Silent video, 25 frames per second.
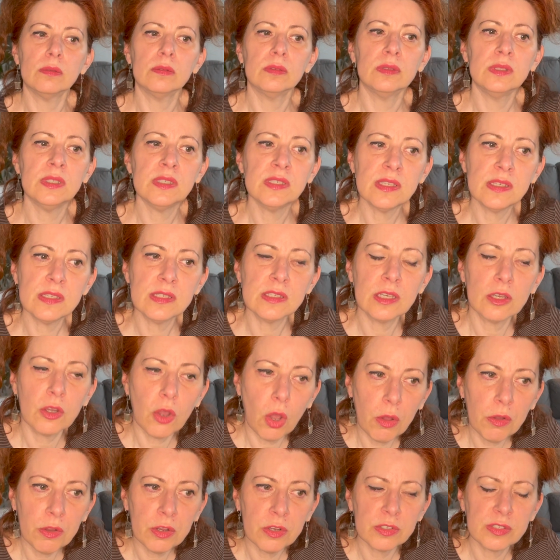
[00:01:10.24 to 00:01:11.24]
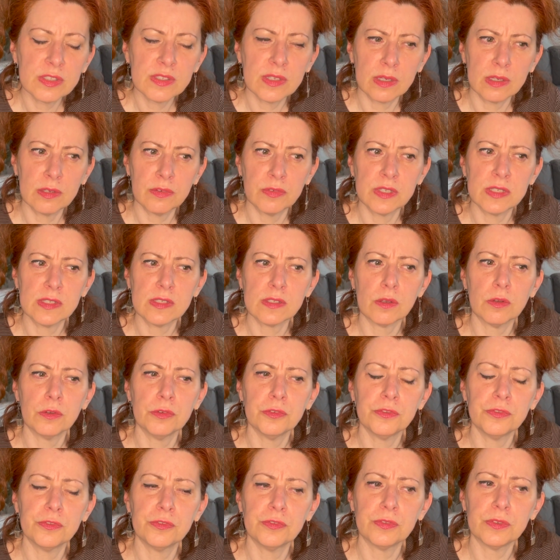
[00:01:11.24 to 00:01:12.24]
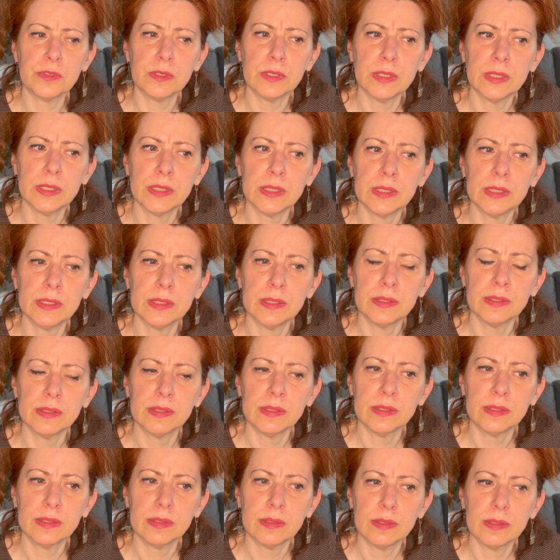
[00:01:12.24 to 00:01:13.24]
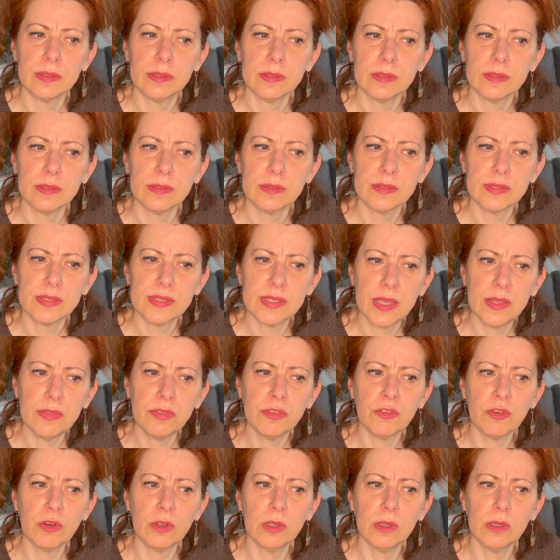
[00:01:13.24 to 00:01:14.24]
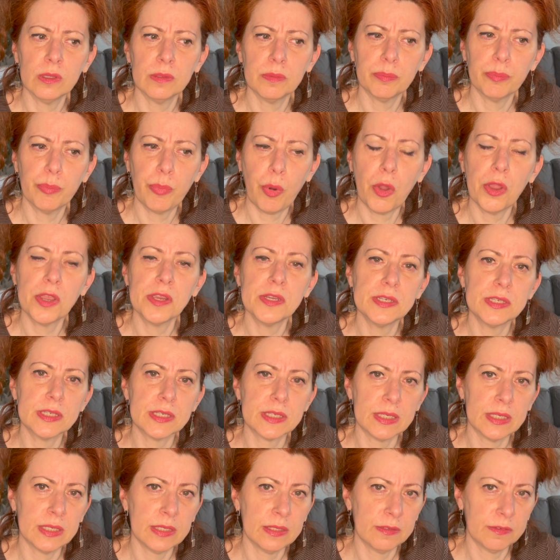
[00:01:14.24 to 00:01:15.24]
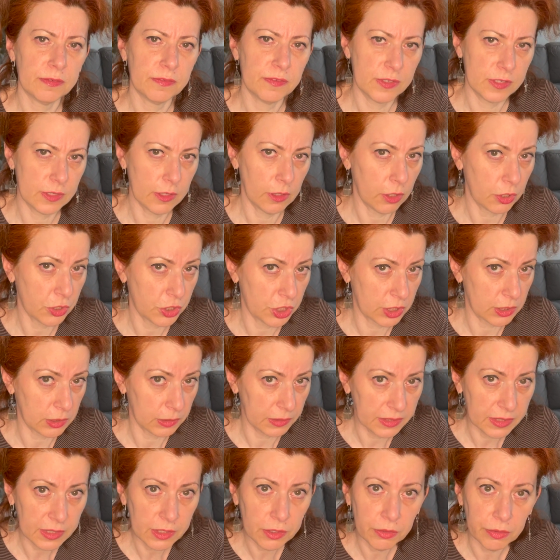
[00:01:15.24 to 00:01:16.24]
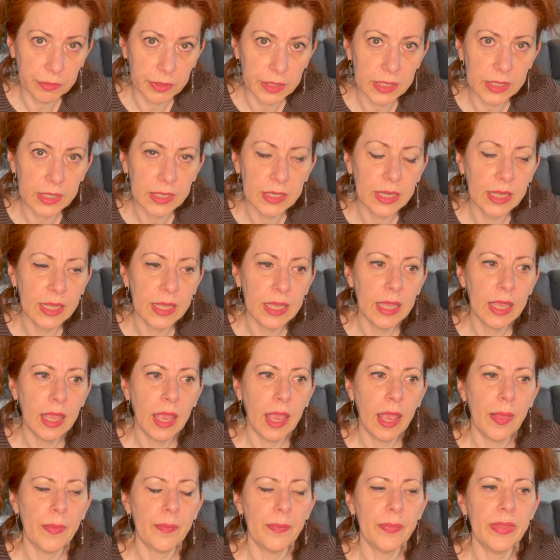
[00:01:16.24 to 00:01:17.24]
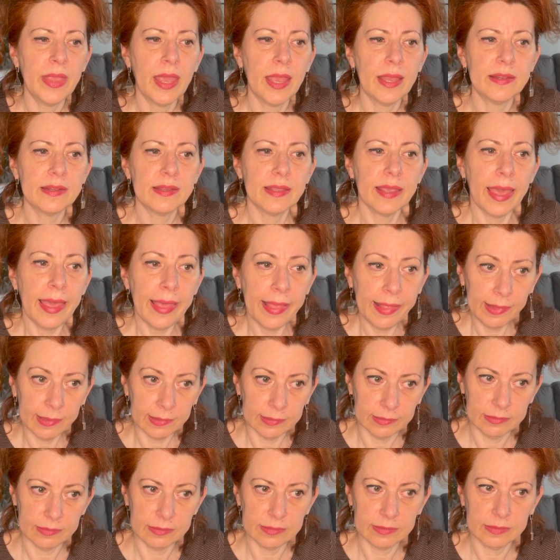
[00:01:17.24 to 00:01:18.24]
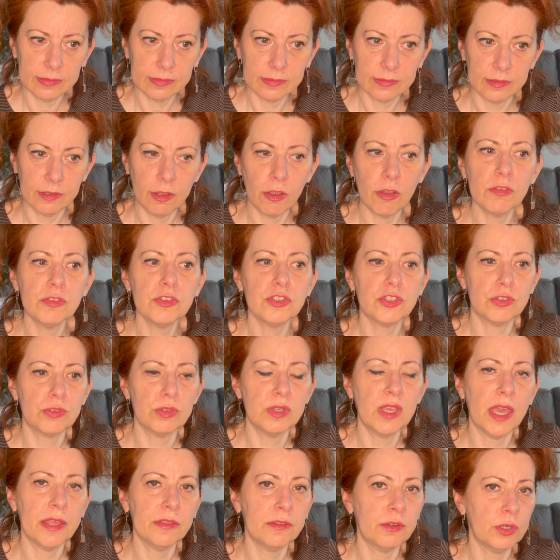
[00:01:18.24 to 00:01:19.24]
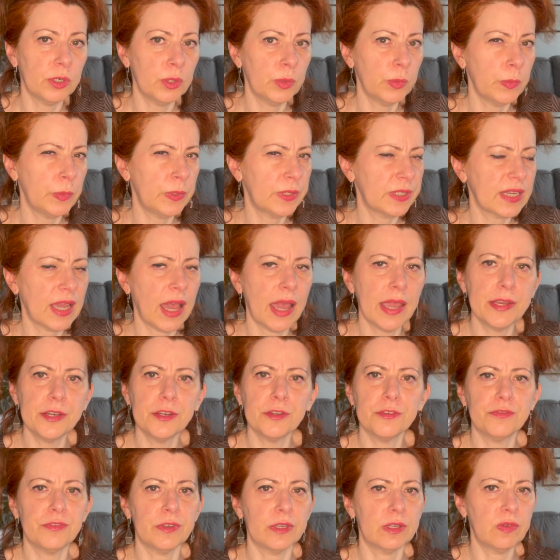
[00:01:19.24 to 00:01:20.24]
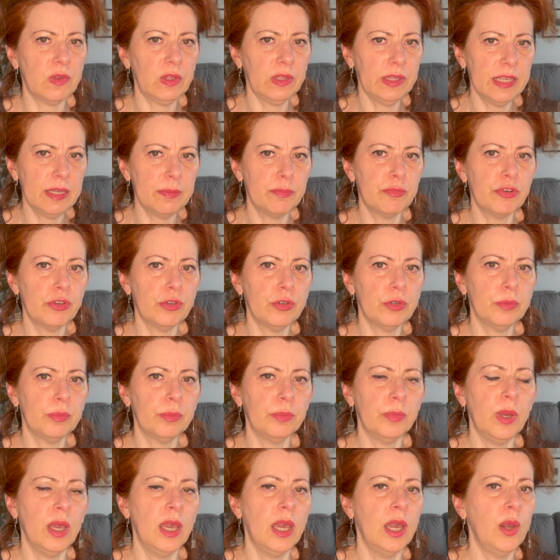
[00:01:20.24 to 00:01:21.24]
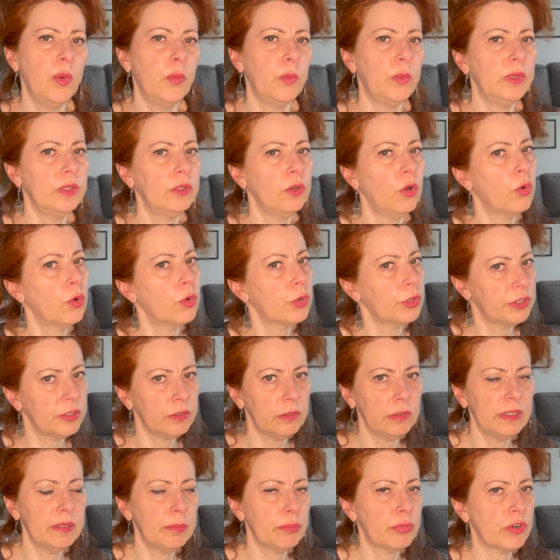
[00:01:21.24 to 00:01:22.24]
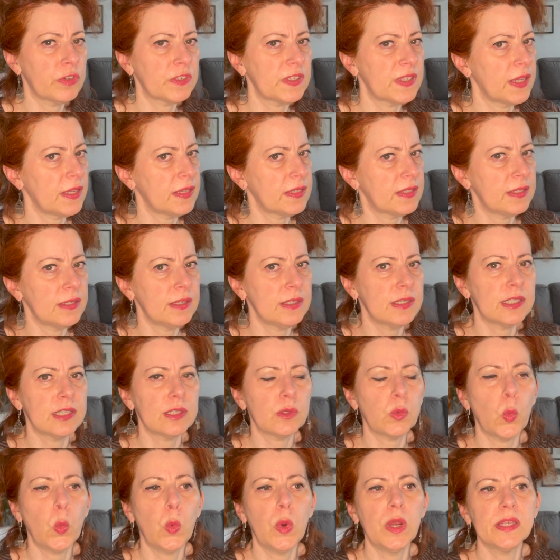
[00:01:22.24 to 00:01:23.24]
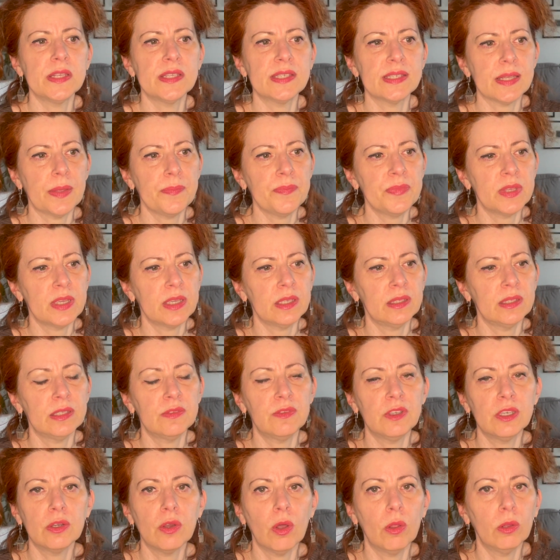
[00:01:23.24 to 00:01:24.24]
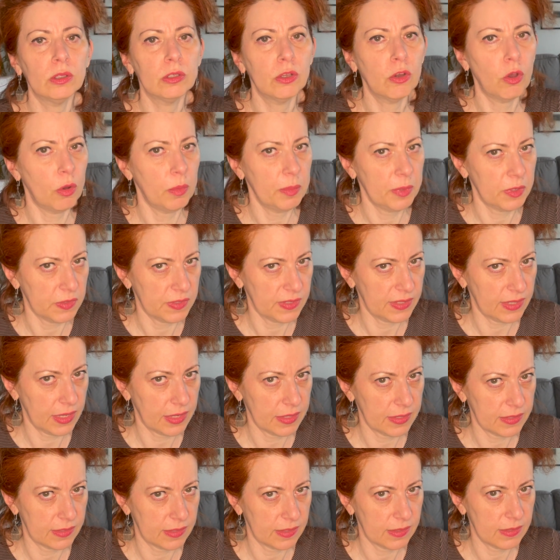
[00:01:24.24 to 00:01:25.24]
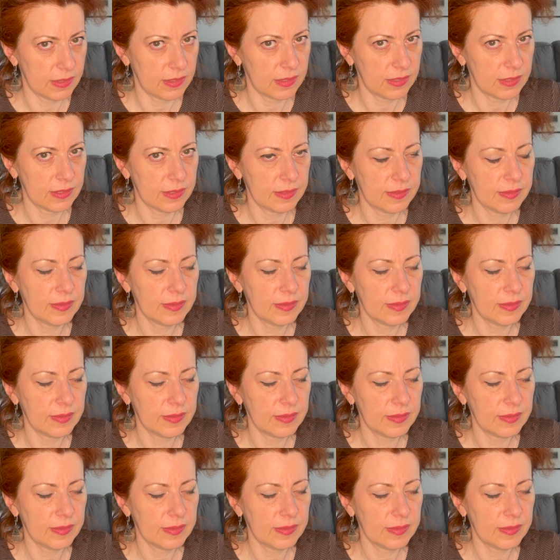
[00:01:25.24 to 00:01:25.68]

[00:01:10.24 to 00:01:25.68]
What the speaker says: This is the consequence of a central point in physiological theory that health goes together with kind of equilibrium, with orderly processes, with something that we called homeostasis.